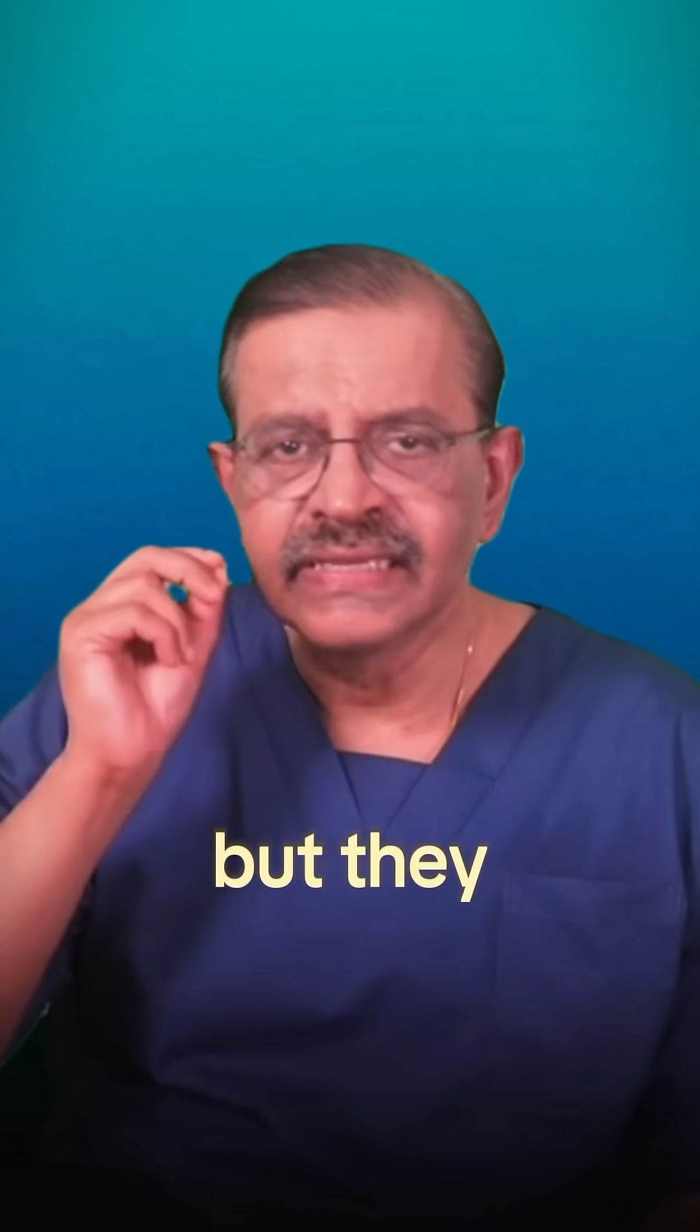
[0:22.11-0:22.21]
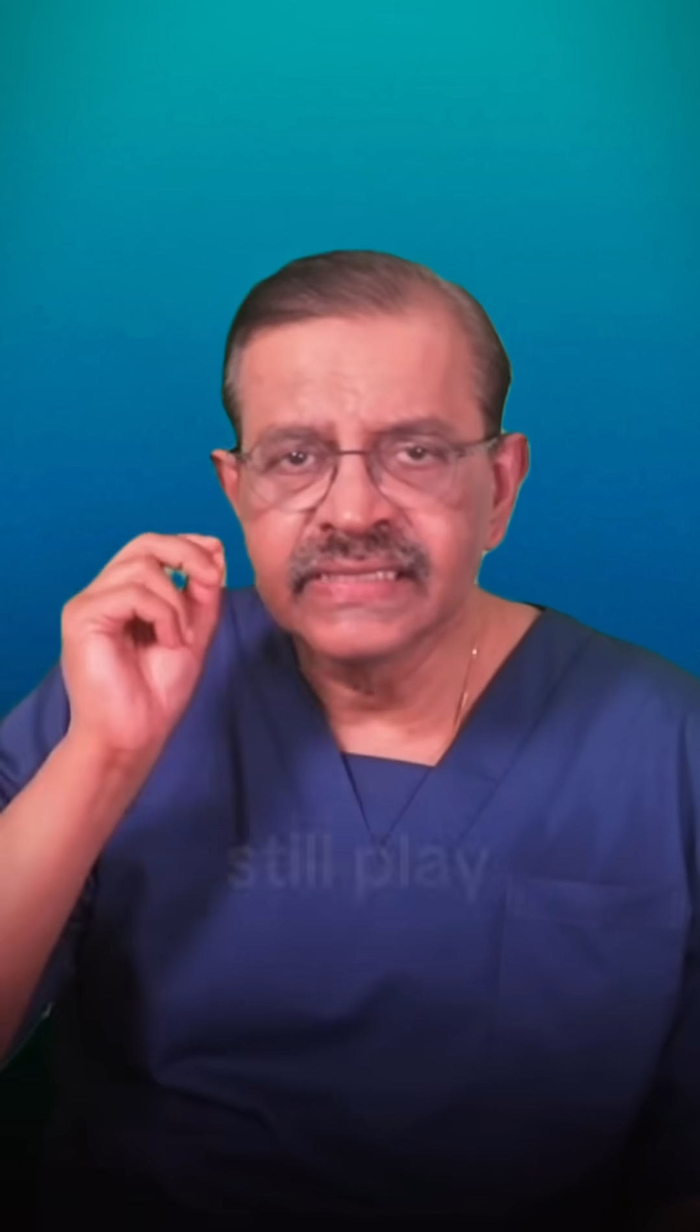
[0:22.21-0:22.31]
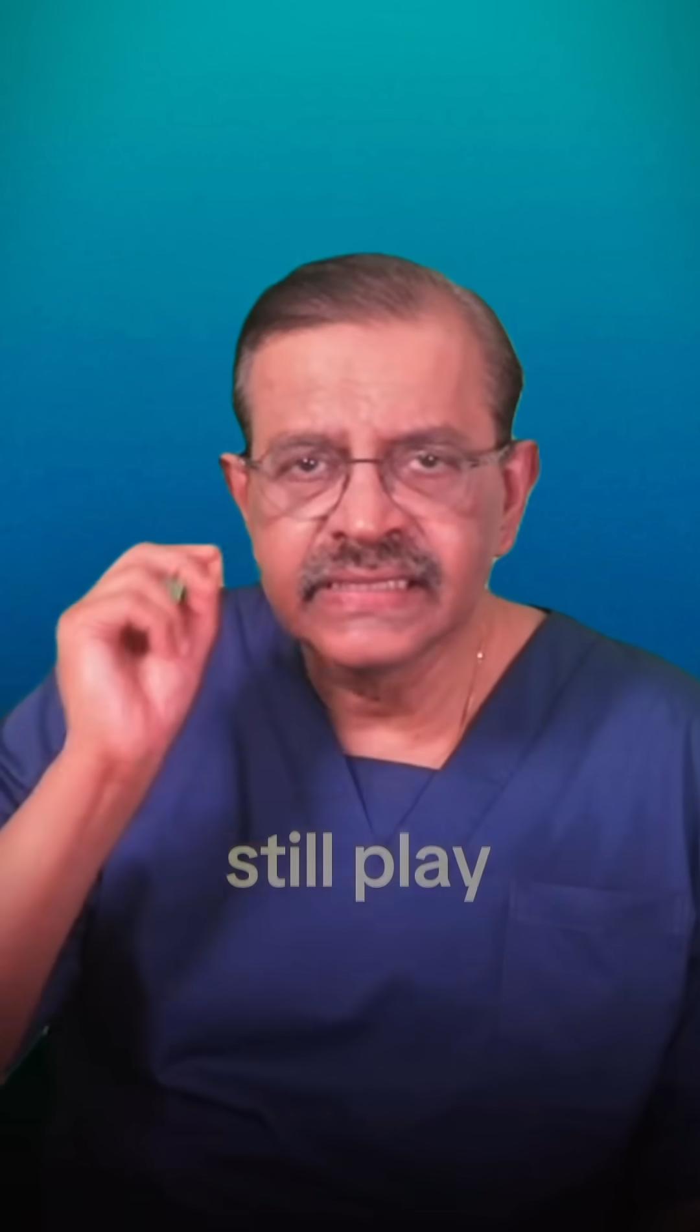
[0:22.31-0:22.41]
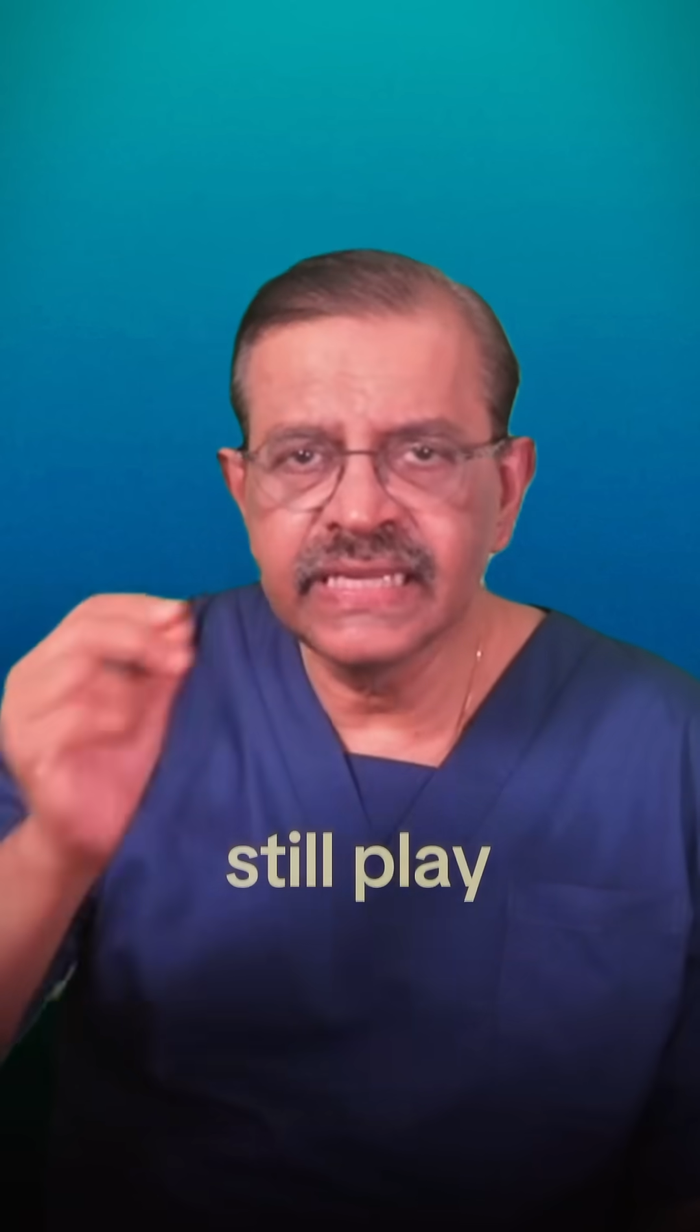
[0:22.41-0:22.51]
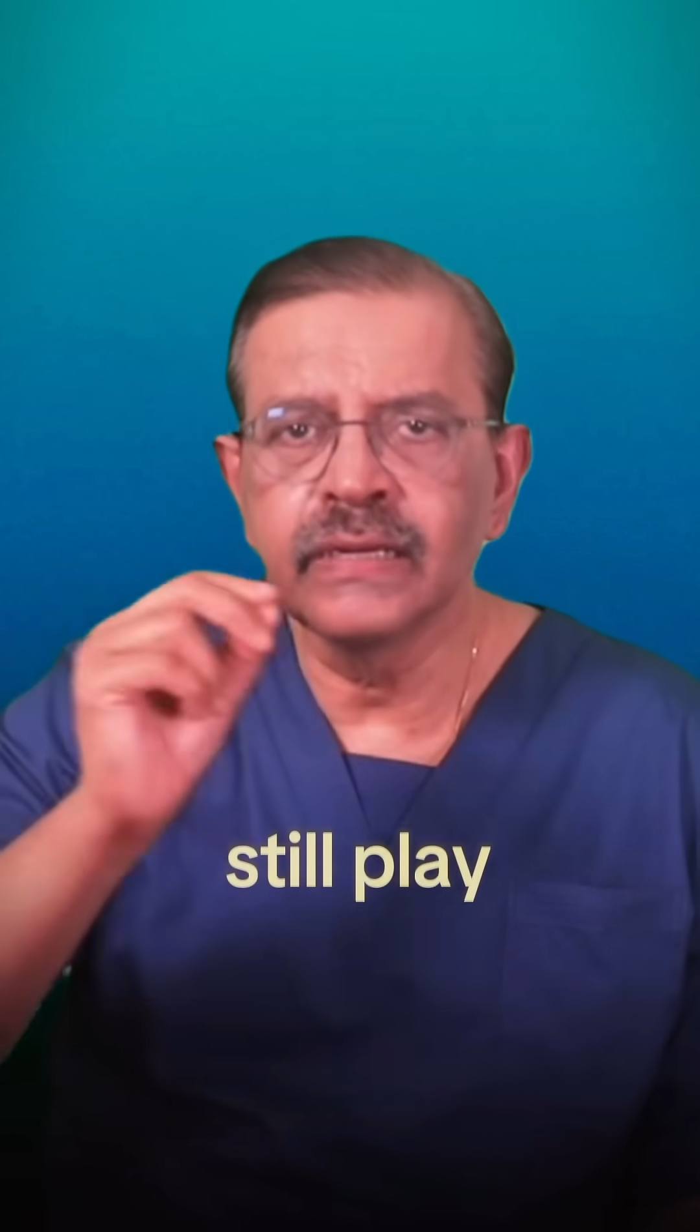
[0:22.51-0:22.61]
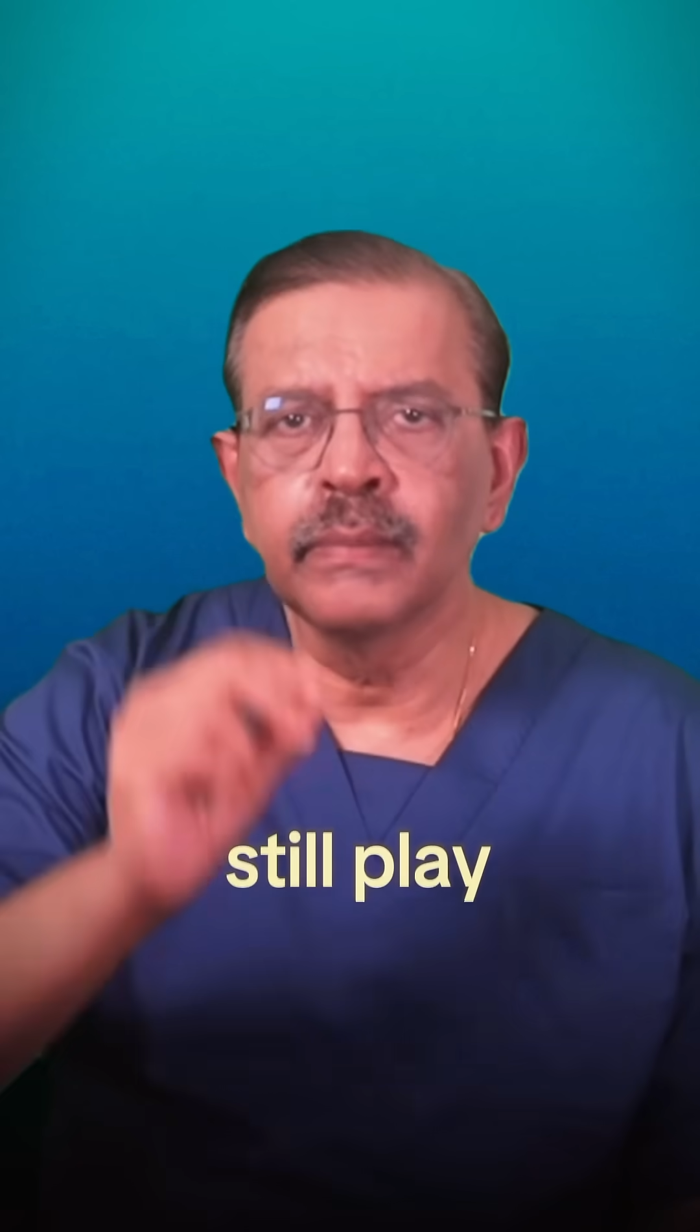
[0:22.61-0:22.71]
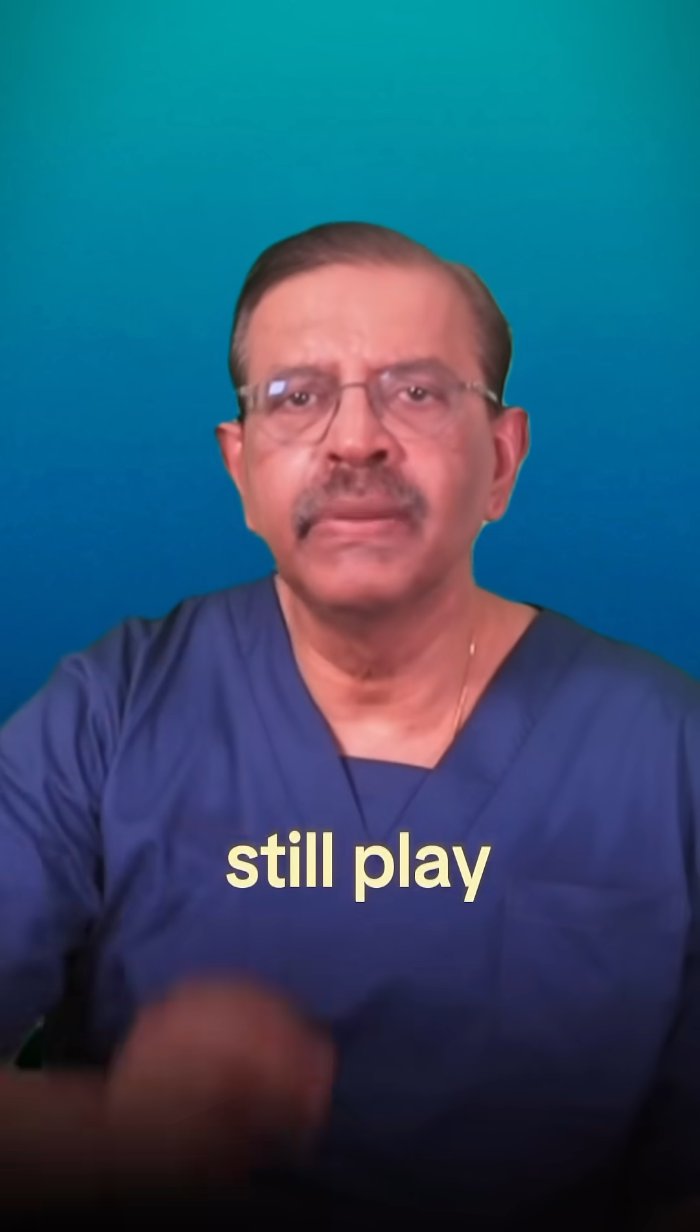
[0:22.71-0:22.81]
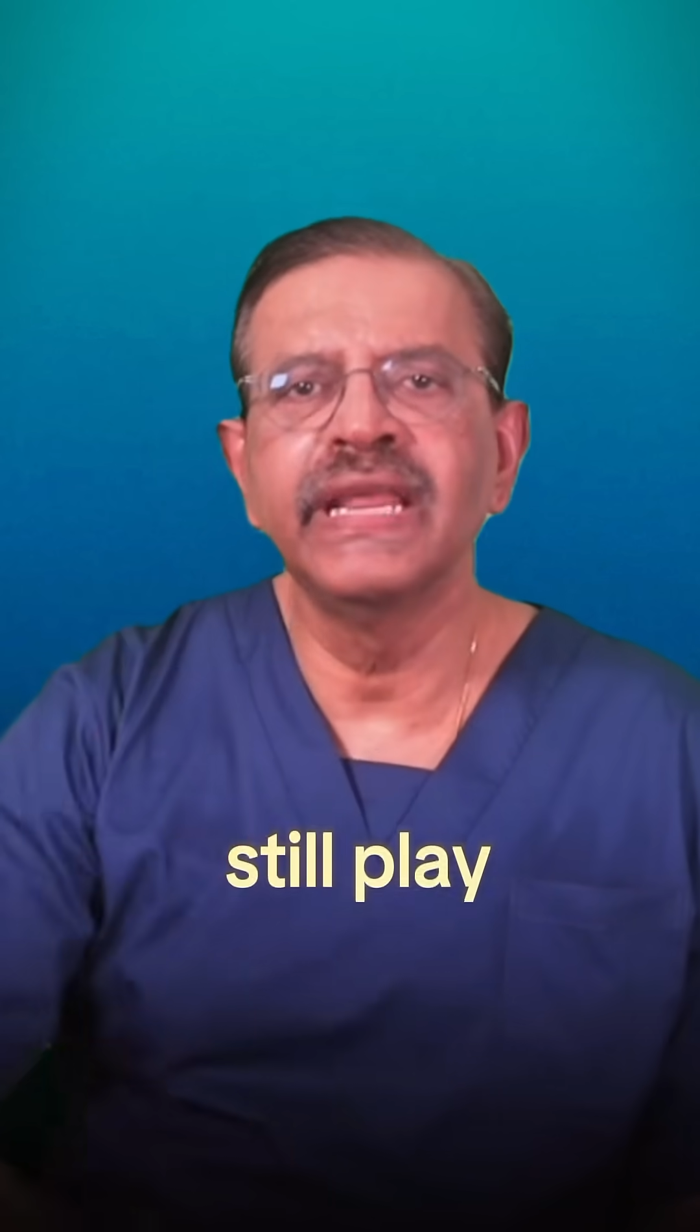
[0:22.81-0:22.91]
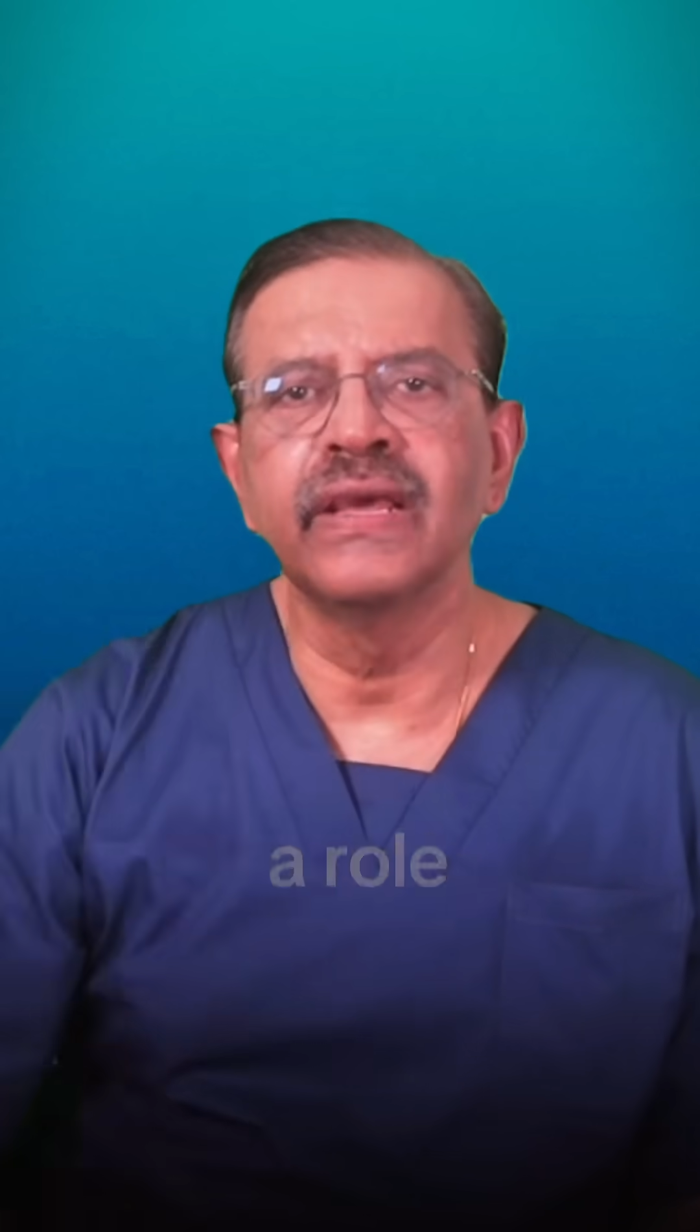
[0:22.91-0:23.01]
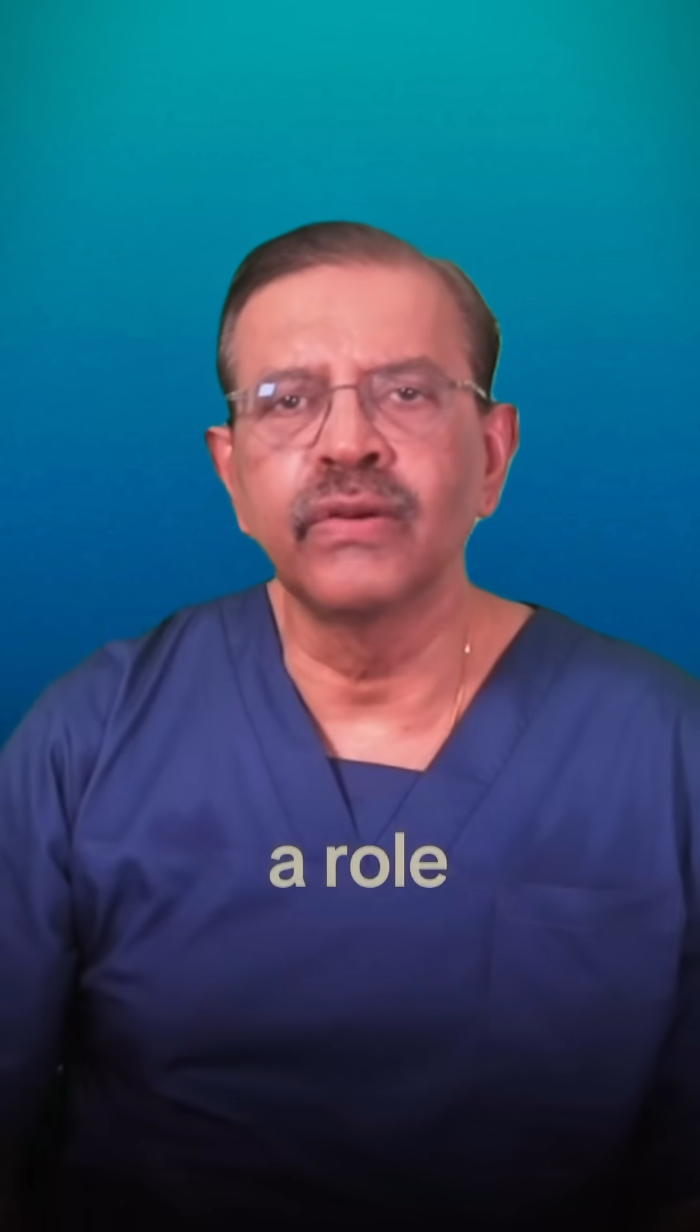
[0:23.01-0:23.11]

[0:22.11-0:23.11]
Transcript: still play a